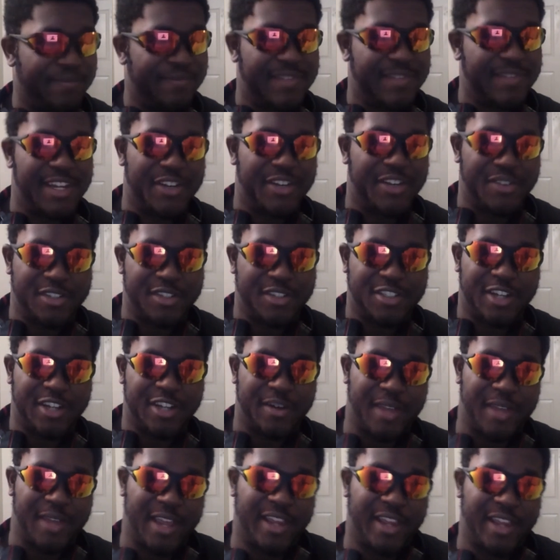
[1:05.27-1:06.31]
And everyone start
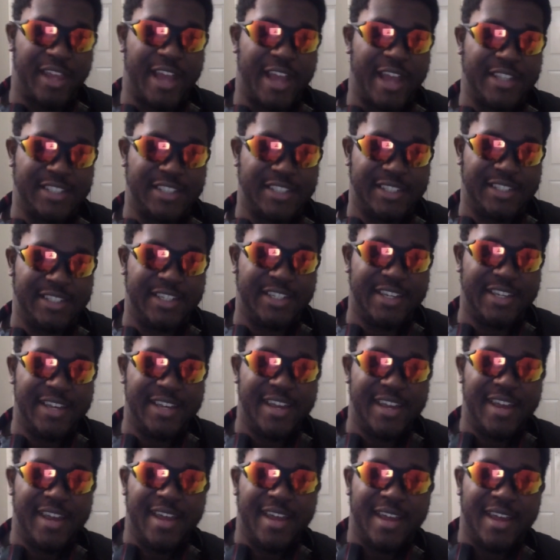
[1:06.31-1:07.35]
taking it as in
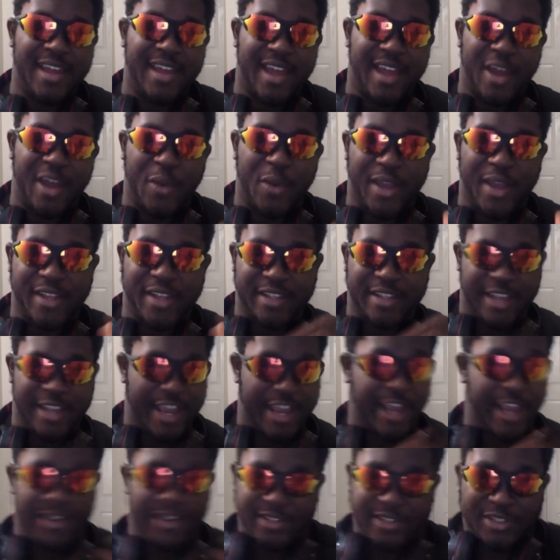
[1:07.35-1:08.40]
a way that,
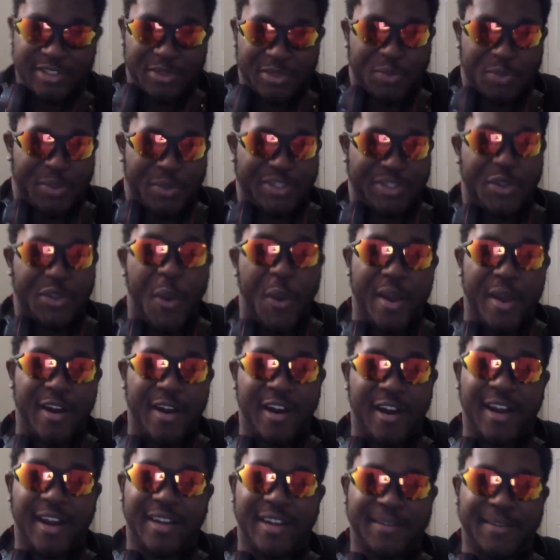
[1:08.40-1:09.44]
hey, this is what's going
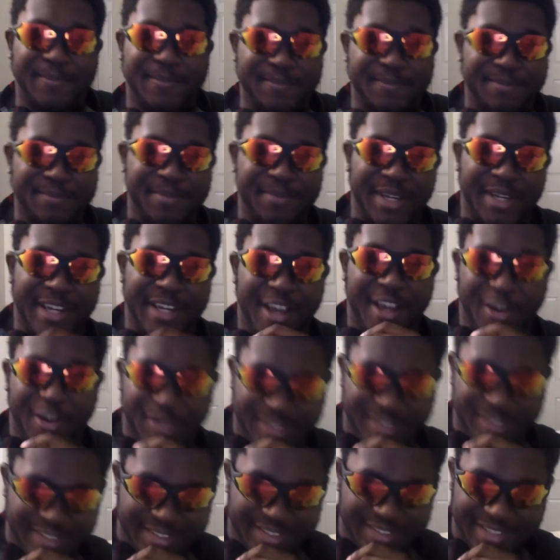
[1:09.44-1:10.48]
on. But no,
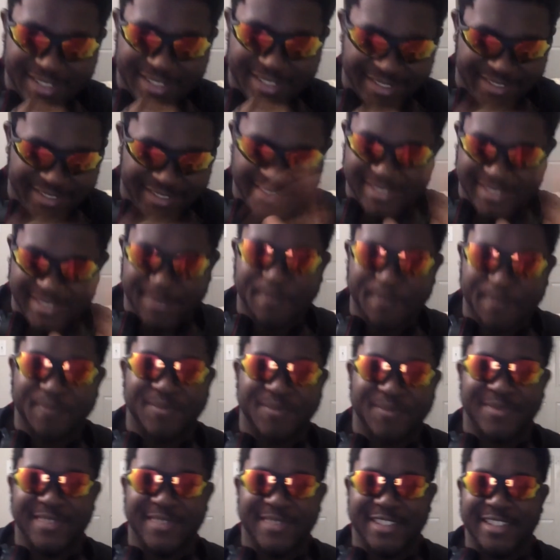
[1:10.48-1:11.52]
let's
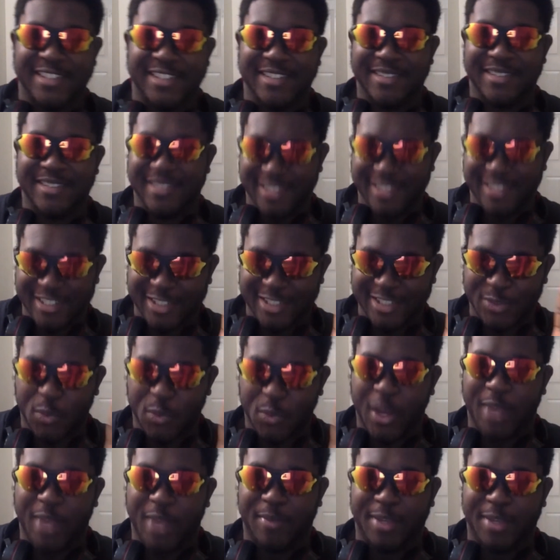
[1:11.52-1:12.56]
just
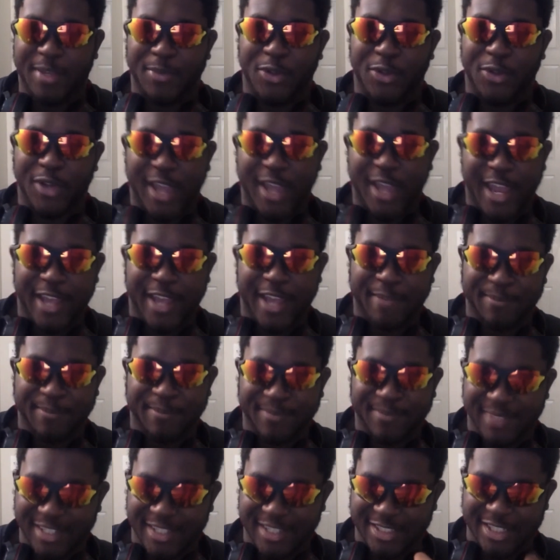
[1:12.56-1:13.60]
wait, people, okay?
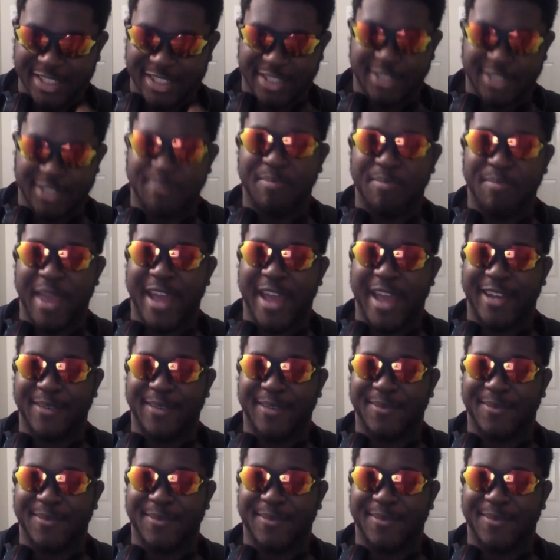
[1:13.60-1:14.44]
They just met.